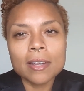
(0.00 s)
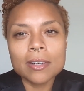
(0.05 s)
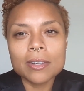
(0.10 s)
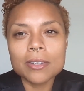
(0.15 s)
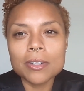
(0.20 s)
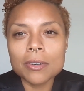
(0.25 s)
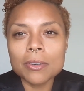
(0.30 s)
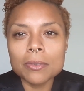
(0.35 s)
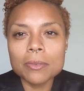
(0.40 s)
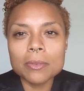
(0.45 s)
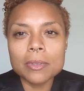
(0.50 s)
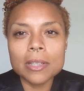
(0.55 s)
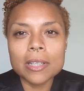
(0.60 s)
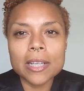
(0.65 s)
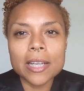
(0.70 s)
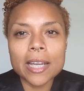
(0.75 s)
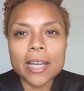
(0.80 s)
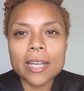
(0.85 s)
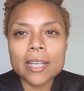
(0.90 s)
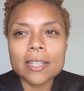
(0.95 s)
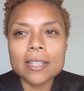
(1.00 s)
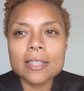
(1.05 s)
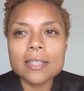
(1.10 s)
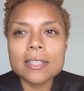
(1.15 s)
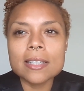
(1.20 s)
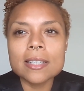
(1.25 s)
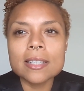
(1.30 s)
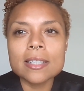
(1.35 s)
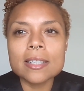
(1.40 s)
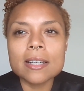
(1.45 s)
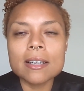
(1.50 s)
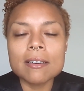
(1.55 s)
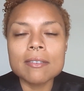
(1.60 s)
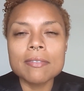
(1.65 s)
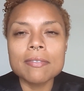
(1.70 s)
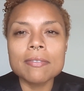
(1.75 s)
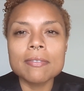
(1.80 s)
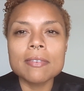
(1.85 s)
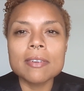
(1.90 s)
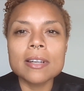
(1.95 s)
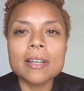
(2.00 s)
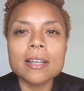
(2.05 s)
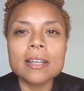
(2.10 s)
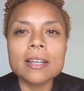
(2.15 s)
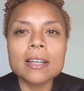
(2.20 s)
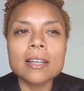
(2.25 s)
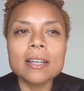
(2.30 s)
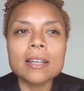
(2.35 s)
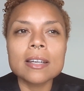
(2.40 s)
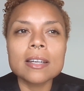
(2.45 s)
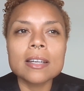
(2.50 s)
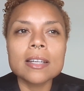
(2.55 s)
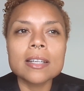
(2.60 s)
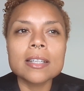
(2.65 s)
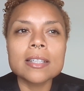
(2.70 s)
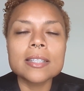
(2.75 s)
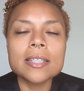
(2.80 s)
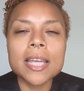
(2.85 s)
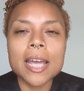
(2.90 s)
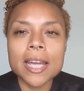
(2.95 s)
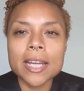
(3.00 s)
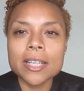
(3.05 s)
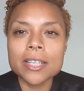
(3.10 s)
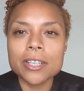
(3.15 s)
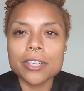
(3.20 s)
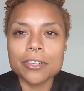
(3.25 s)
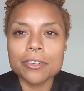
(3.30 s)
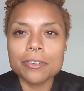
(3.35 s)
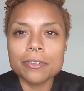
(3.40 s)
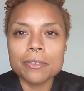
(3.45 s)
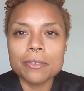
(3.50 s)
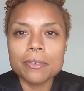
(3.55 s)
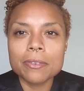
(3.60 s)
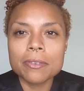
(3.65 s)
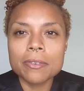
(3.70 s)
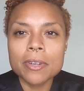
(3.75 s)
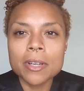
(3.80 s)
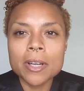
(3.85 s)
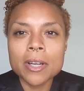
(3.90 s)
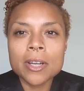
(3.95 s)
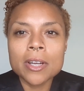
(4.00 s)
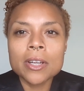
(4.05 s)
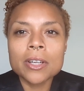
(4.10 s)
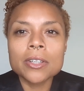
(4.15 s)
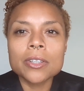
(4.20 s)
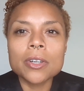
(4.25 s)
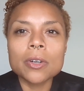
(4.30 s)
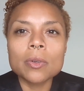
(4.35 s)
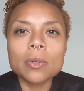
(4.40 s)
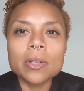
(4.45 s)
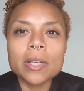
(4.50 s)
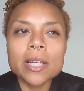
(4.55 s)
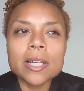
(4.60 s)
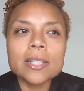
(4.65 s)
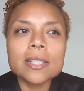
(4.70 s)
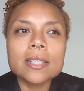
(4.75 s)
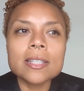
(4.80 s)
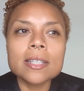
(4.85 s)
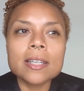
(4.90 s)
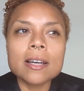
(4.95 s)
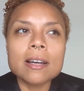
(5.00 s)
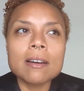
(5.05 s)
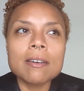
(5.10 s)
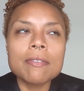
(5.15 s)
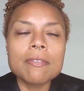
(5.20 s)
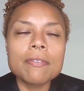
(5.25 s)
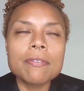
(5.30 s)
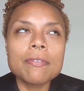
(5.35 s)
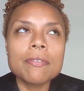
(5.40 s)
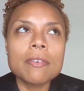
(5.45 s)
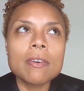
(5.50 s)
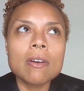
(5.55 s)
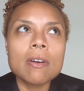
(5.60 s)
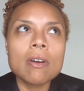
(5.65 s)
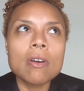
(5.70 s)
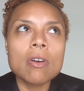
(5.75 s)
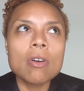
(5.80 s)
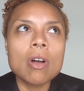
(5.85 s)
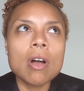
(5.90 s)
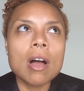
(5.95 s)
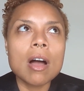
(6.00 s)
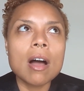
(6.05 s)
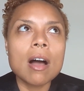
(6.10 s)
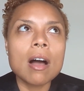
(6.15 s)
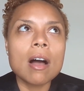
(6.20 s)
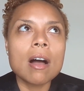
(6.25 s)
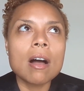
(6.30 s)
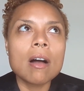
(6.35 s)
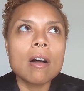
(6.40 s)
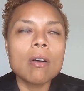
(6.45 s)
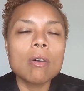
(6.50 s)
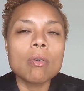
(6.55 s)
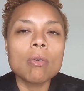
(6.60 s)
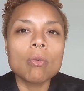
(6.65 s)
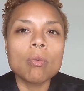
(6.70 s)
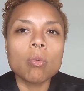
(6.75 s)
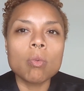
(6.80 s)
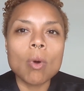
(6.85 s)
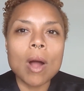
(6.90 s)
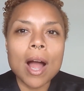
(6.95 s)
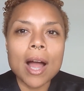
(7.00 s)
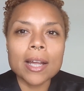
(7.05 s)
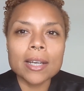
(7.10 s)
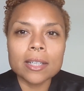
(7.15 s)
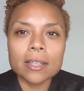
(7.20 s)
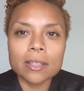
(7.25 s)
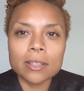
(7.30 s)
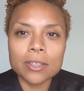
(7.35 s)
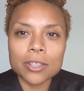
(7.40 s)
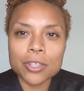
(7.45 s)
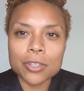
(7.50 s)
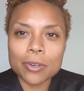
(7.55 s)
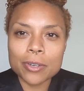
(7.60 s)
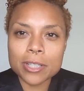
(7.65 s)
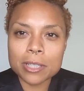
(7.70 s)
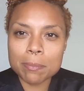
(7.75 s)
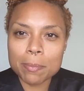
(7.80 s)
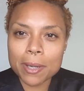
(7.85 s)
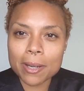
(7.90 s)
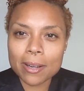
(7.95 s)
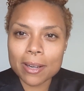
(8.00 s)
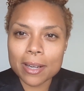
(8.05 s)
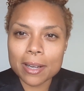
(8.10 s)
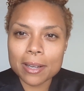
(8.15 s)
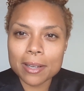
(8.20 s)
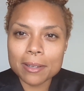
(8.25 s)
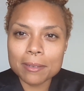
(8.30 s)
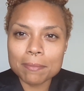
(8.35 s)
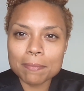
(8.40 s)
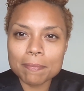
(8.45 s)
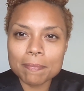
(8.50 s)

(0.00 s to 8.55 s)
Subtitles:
Don't let stuff taint you. Don't let stuff rotten your spirit.